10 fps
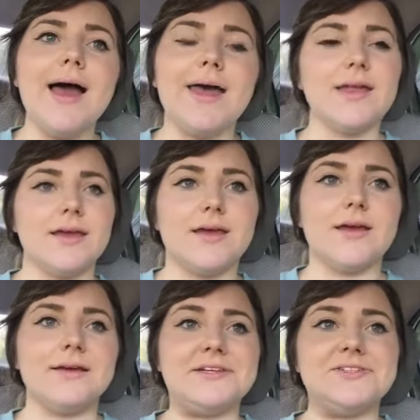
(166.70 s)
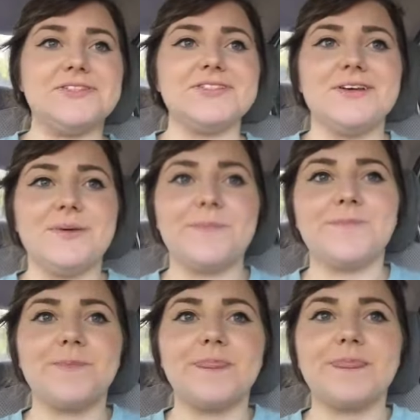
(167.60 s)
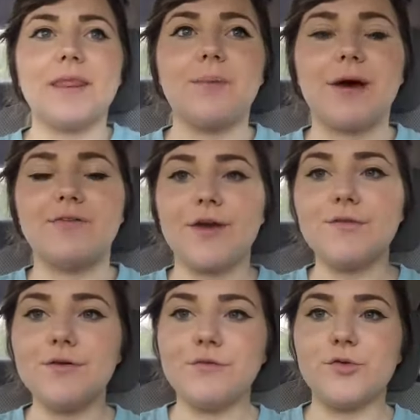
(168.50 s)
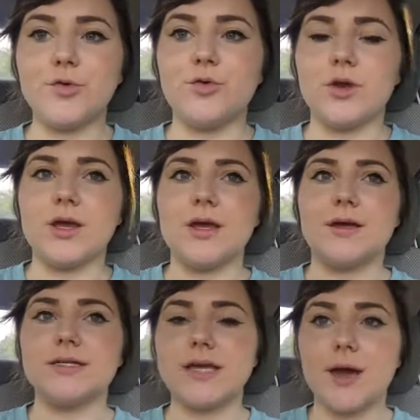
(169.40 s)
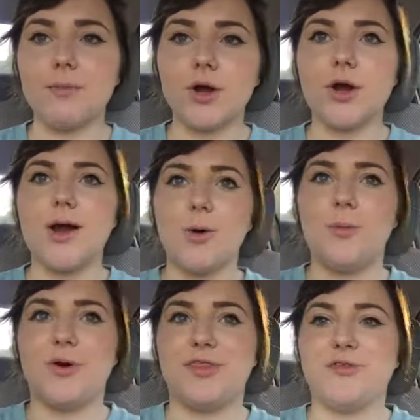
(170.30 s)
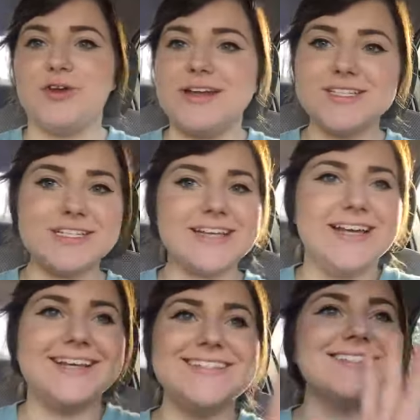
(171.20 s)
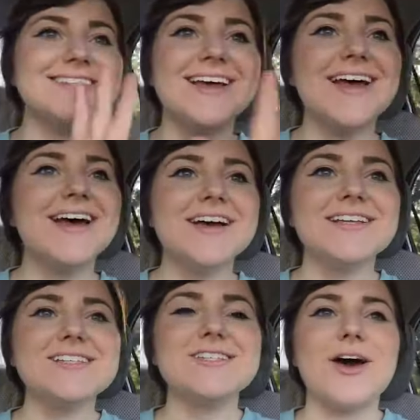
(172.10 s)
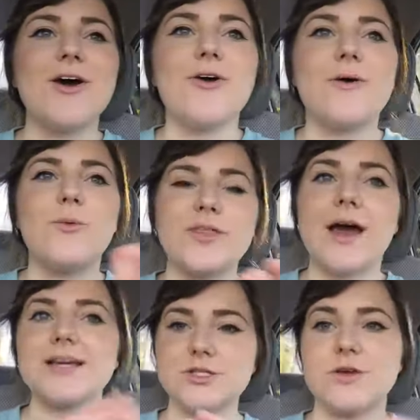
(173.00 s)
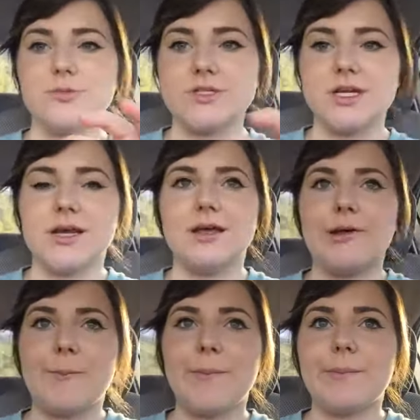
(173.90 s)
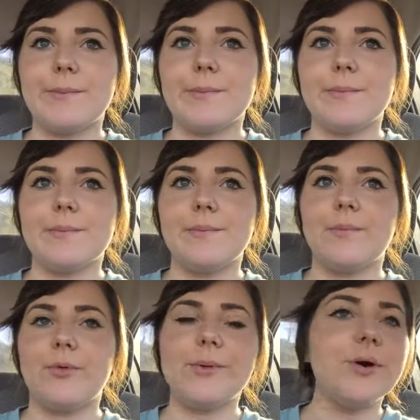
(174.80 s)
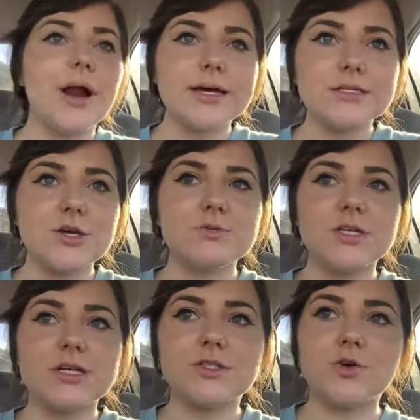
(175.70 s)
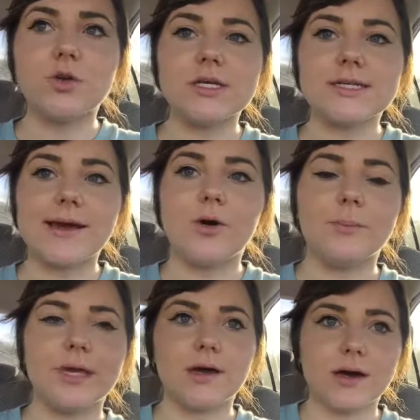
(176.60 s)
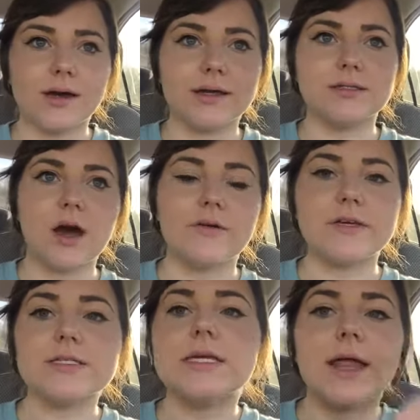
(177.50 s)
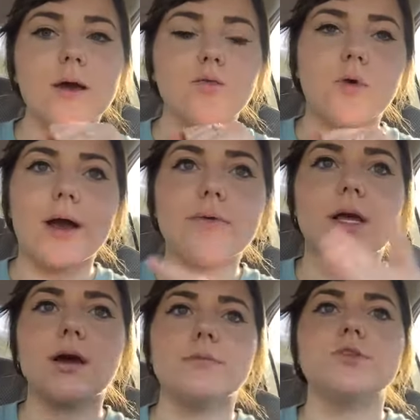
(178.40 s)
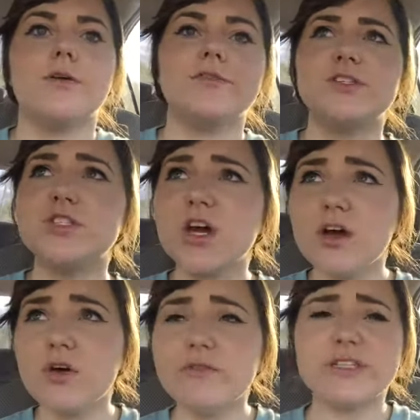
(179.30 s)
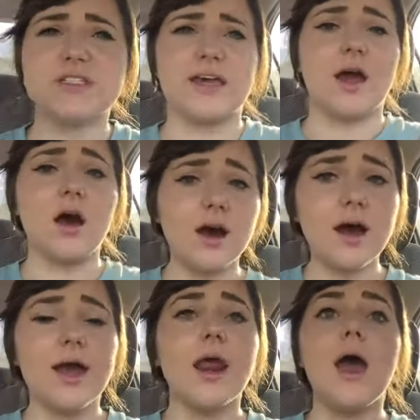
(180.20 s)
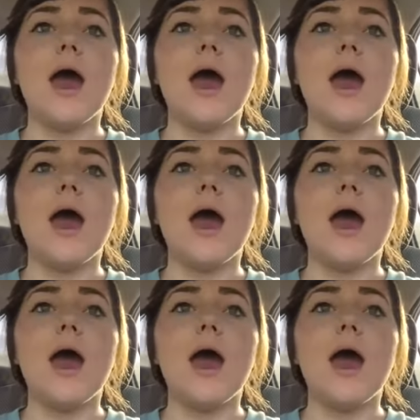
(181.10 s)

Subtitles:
It is my favorite food is hamburger helper 3 cheese, so with ice cubes in it. We put ice cubes in it to cool it down, because obviously, like, right when it comes off the stove, it's like hot.